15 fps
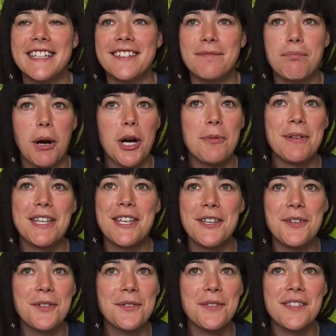
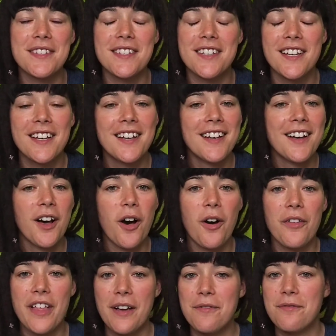barbecues,
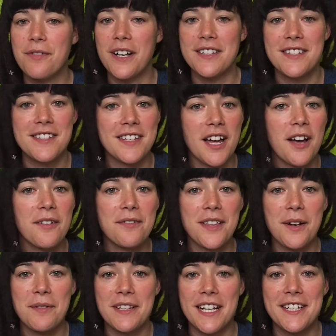all that fun stuff
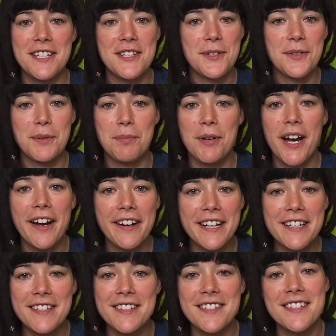that we like to do in the
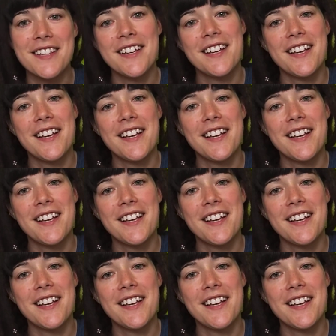prairies.